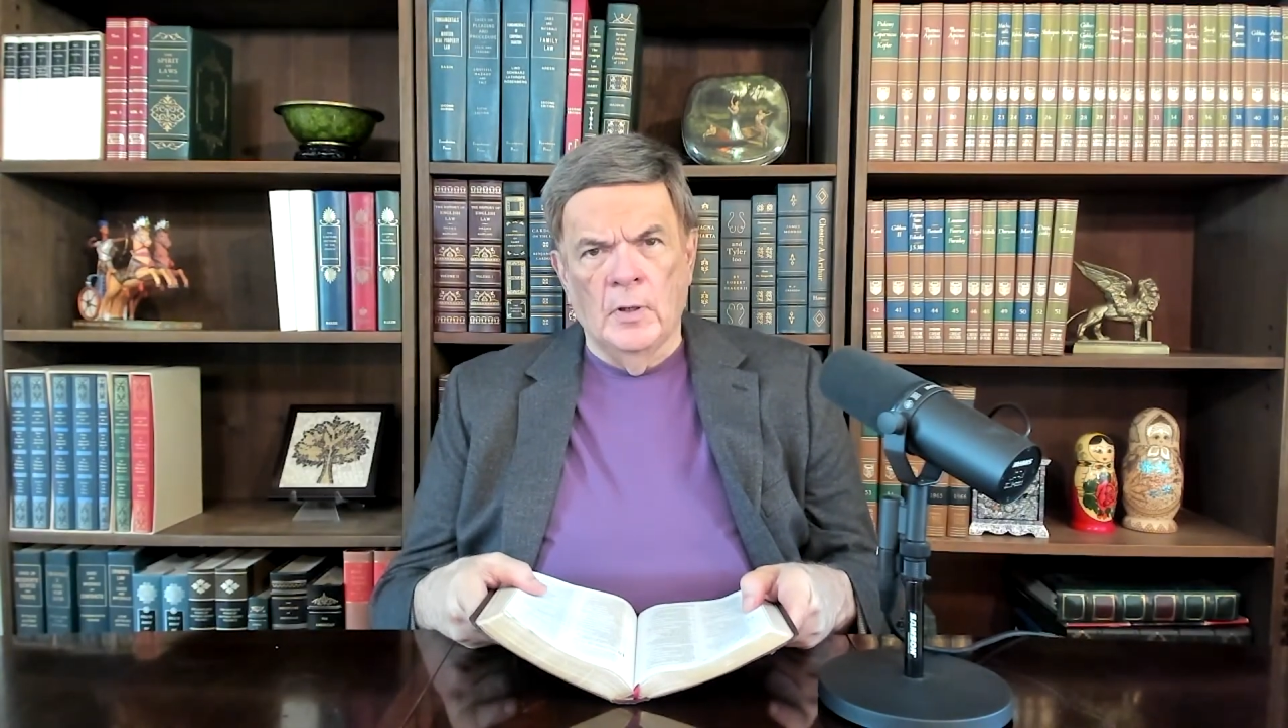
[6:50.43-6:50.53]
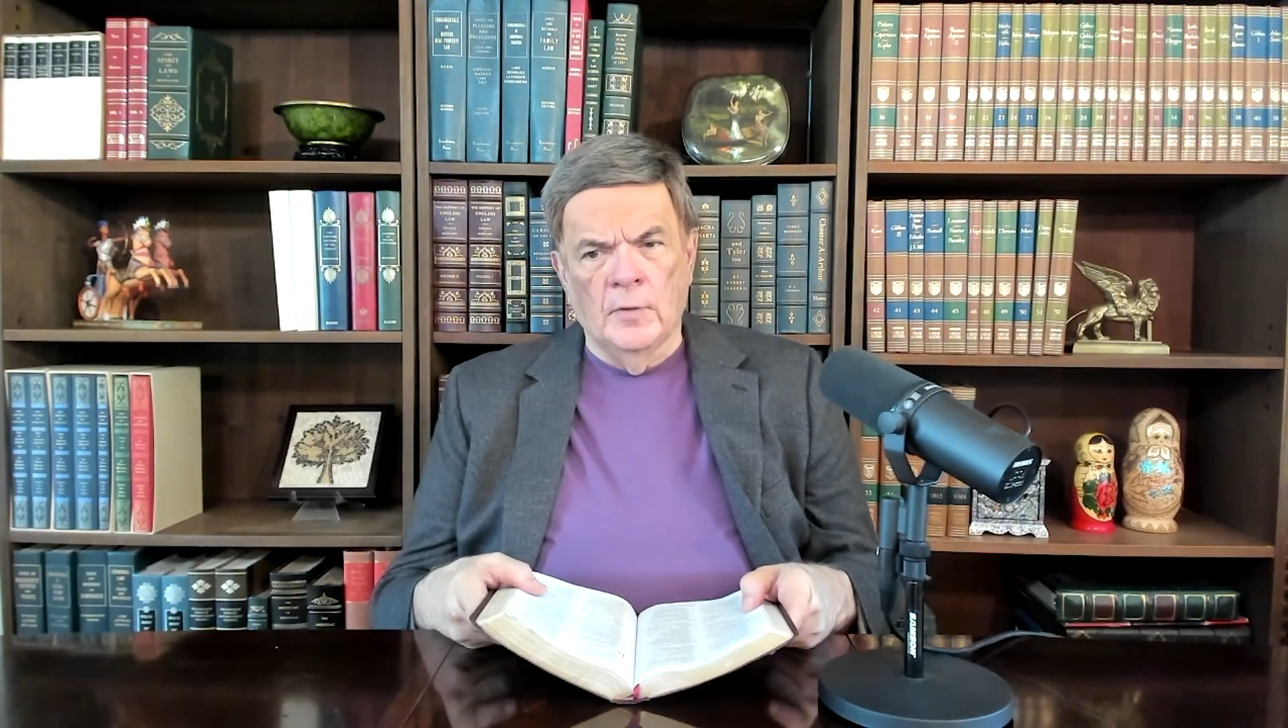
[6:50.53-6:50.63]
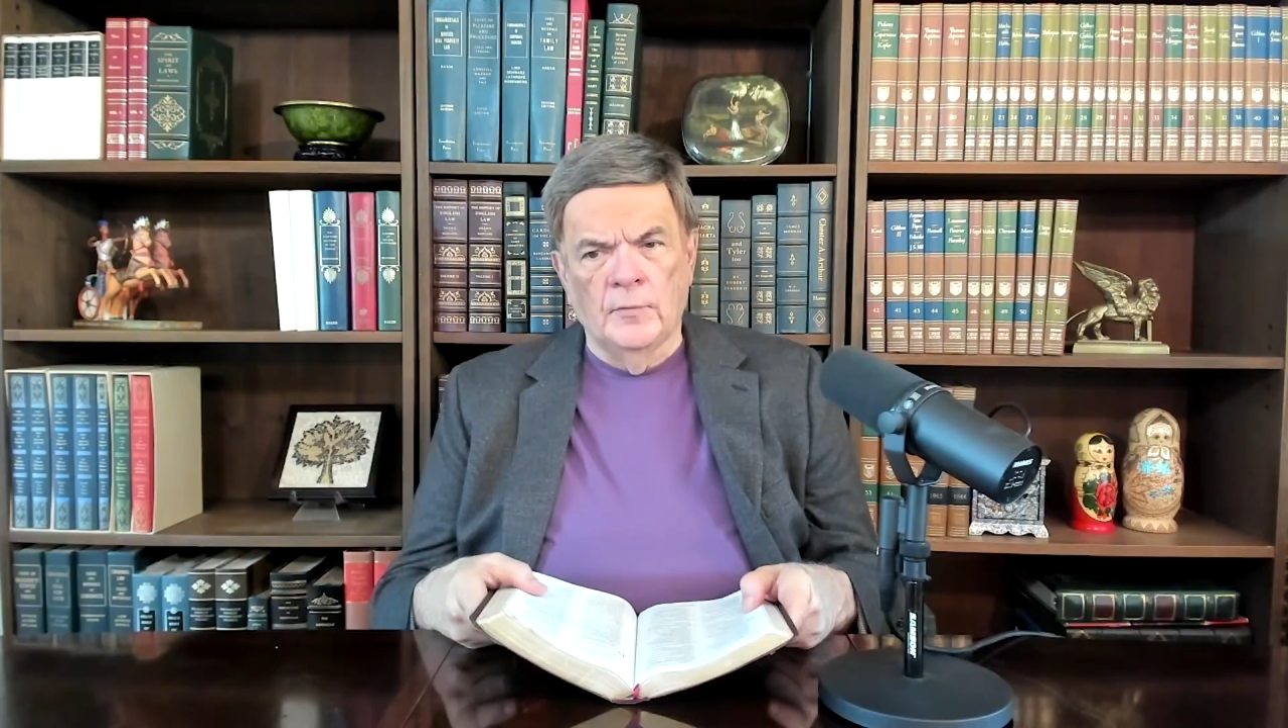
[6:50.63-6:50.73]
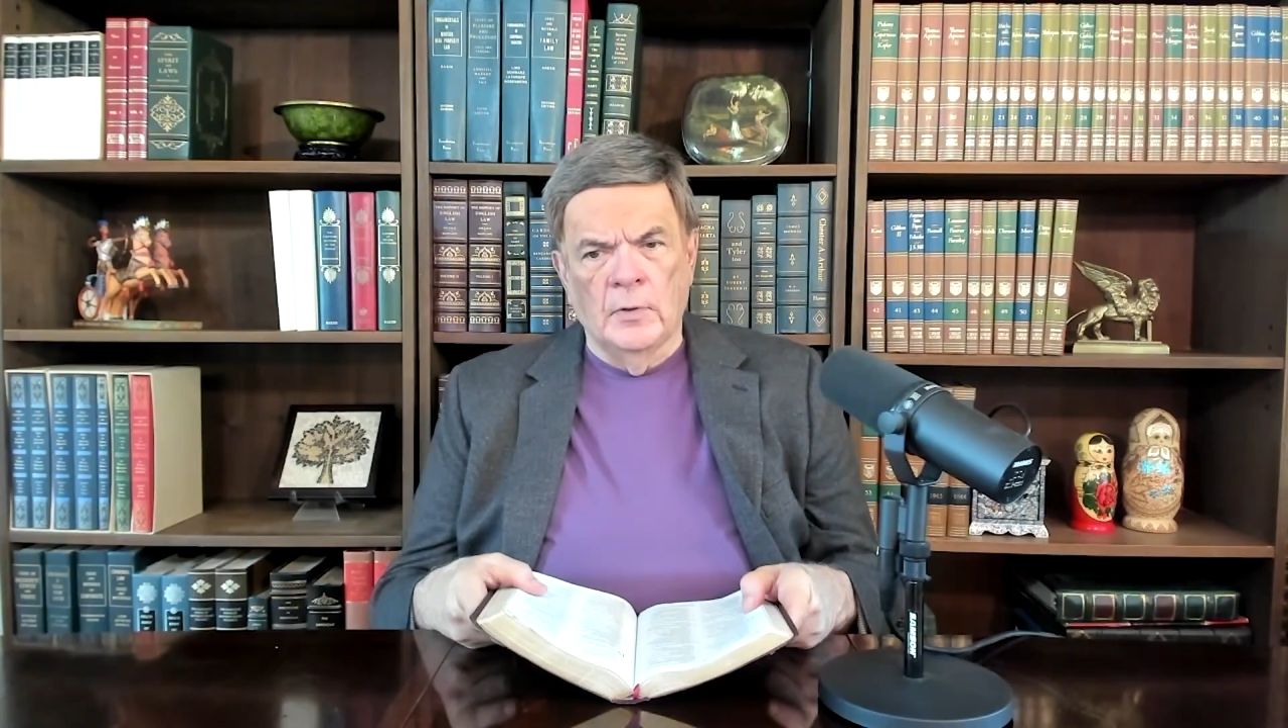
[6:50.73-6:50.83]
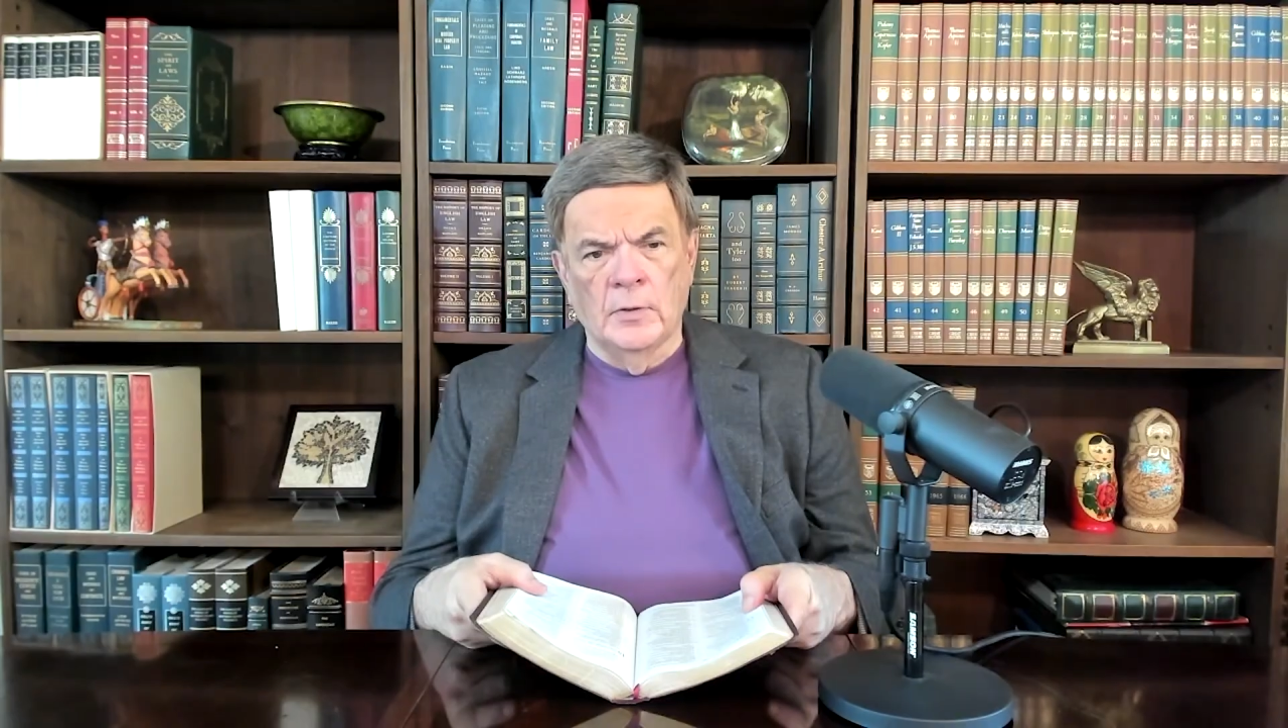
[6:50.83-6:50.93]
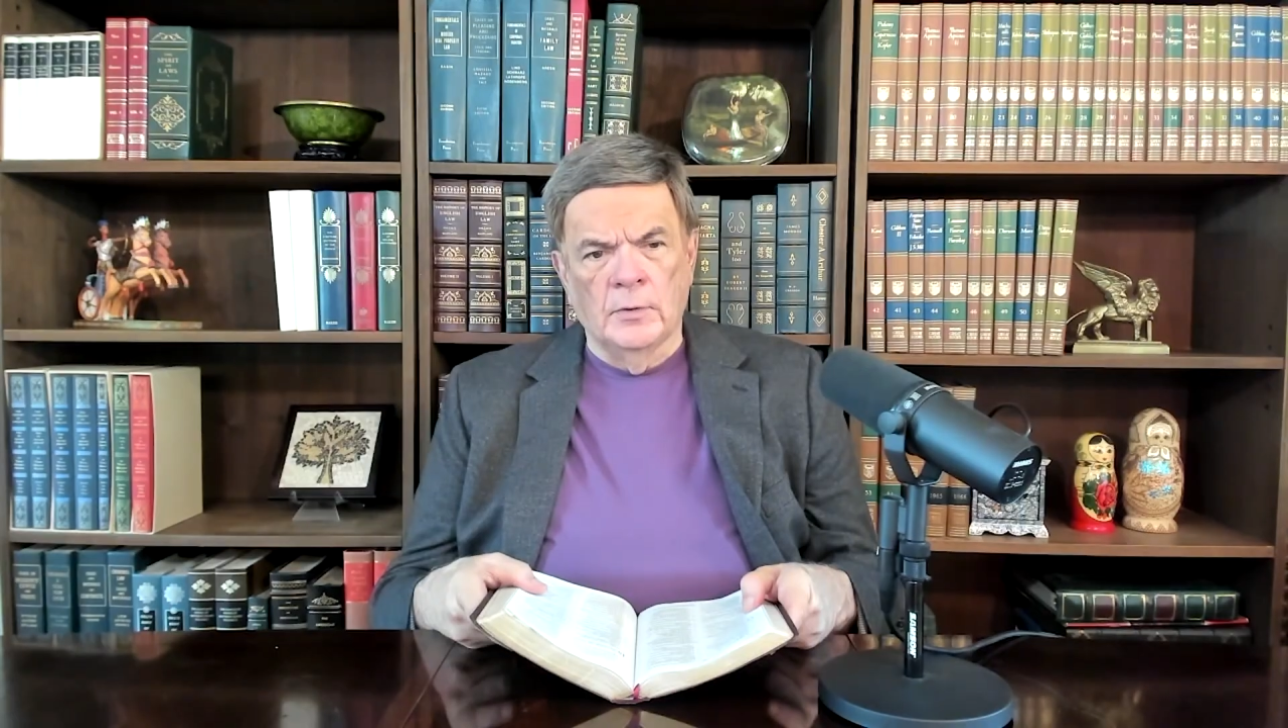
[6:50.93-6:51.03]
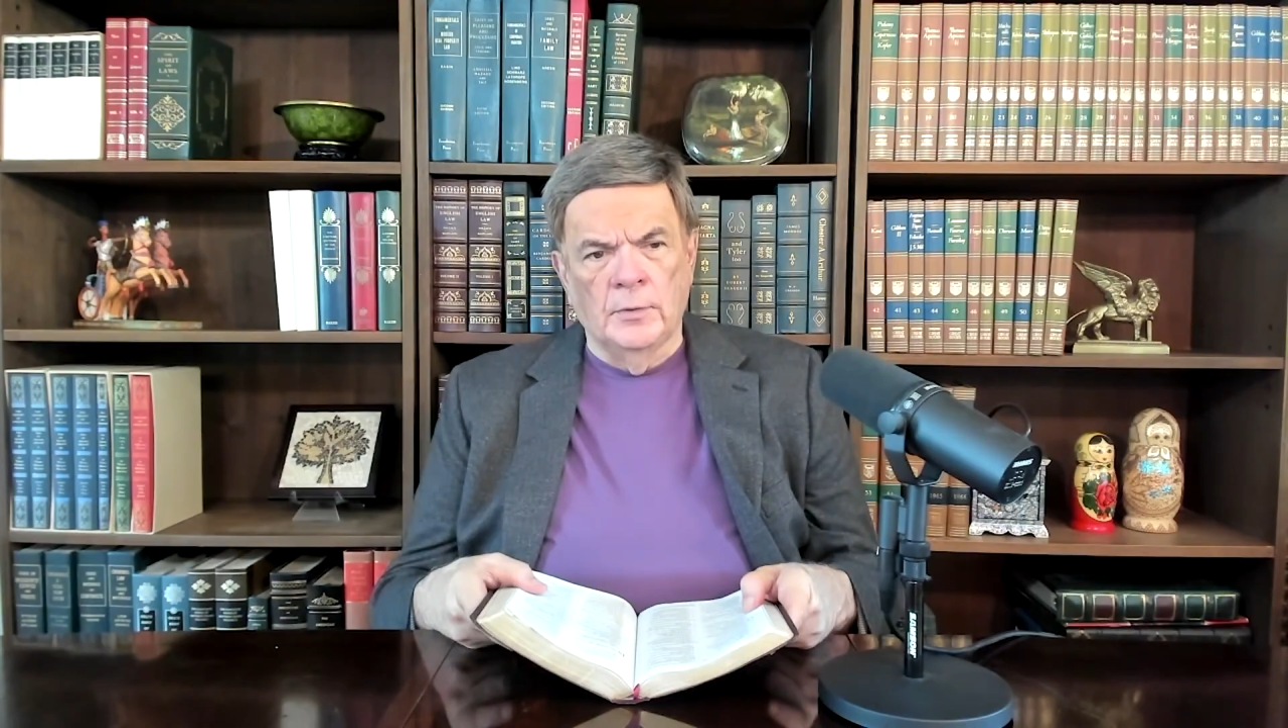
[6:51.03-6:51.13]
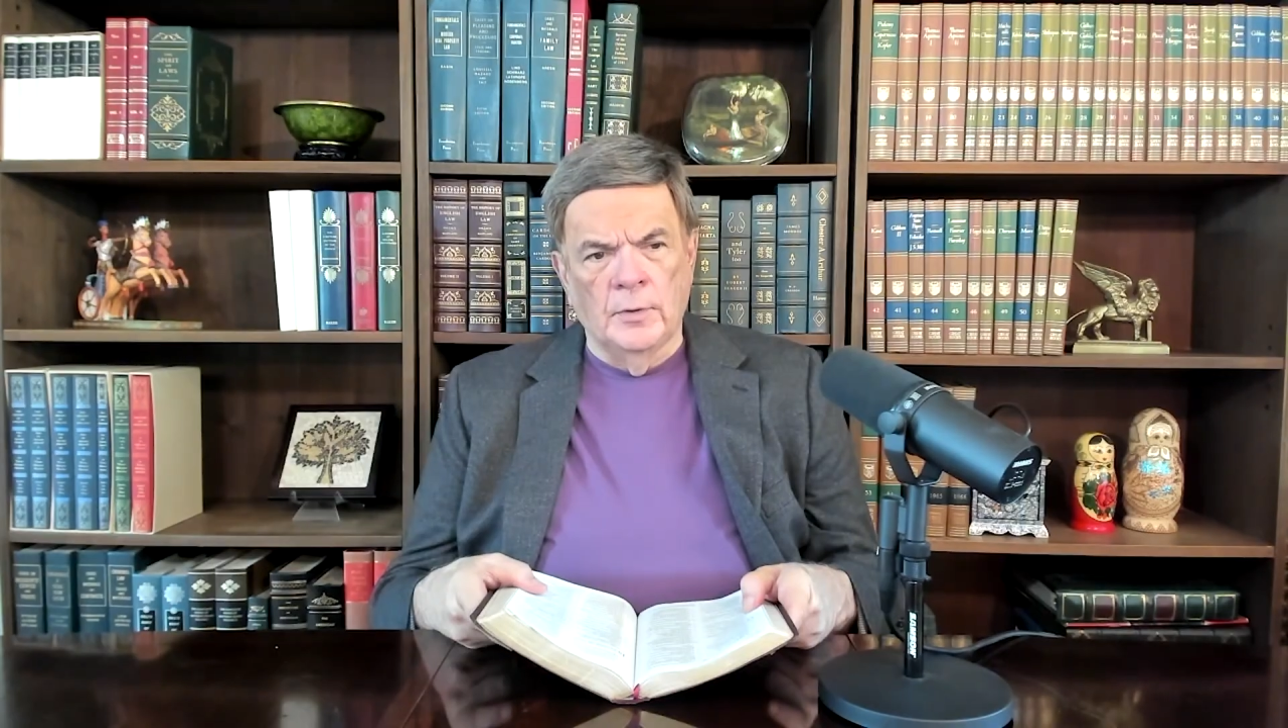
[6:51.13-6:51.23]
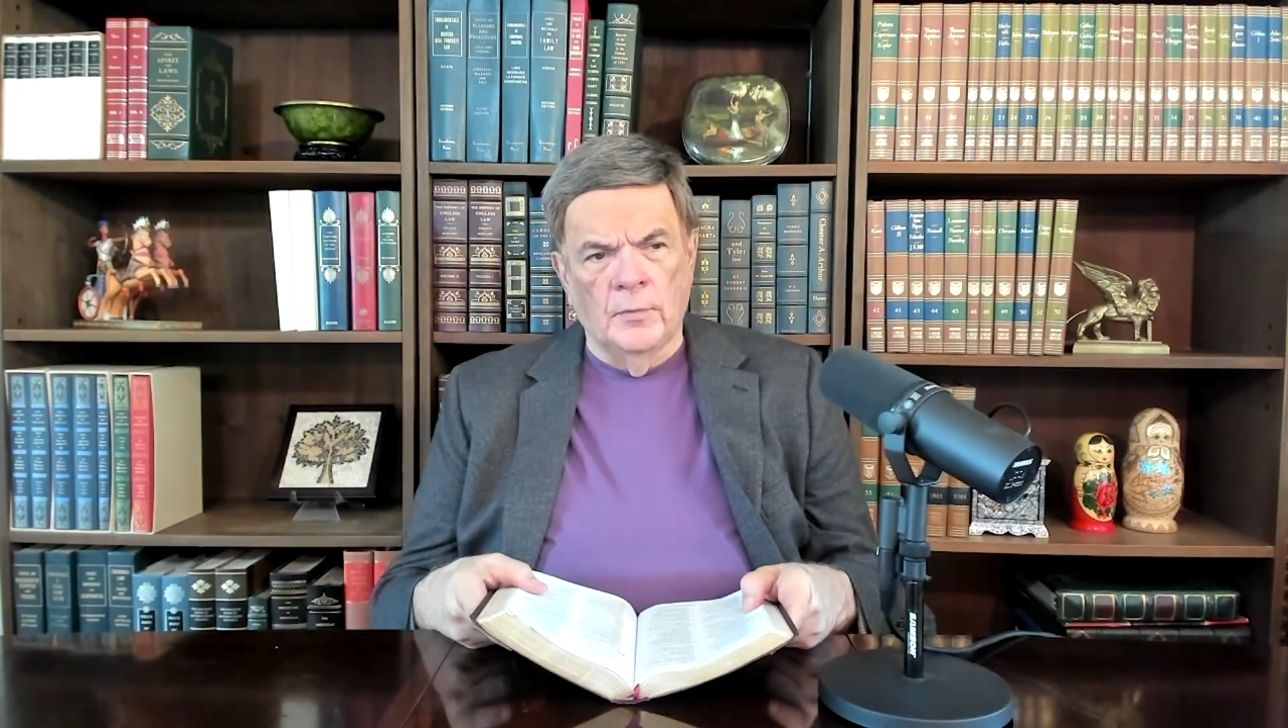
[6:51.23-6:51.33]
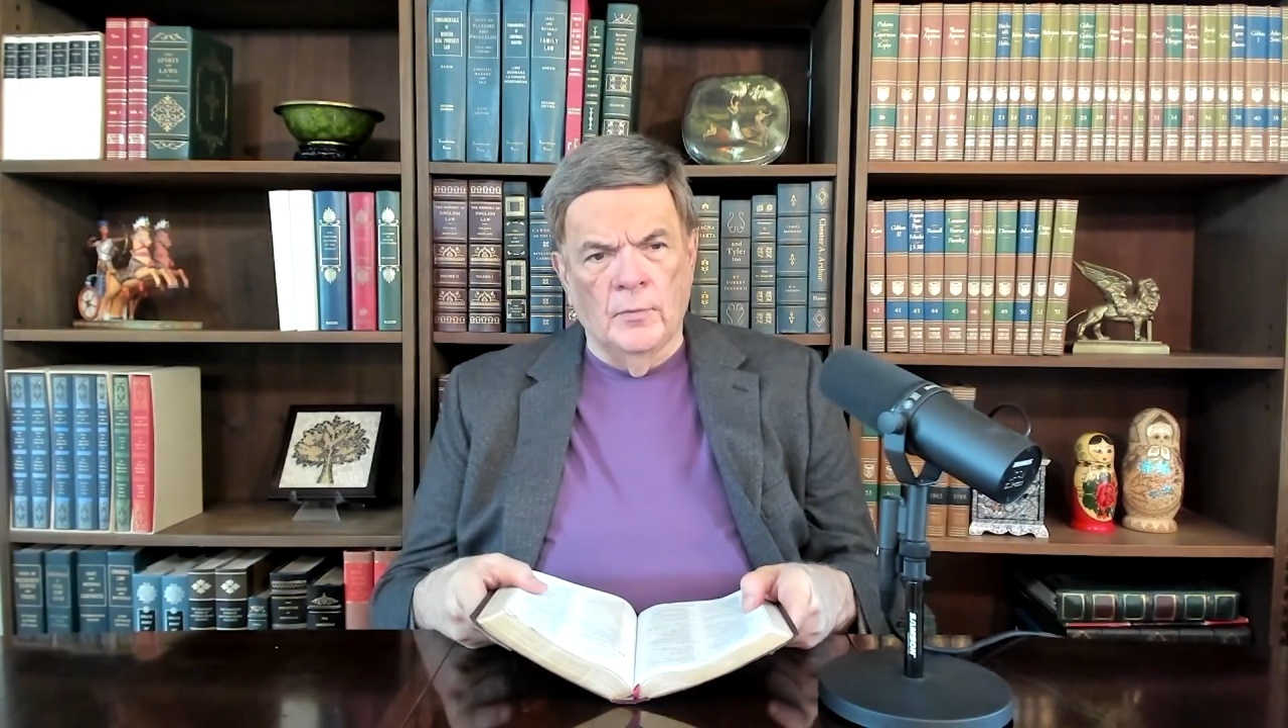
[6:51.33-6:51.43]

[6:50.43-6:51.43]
out of an unclean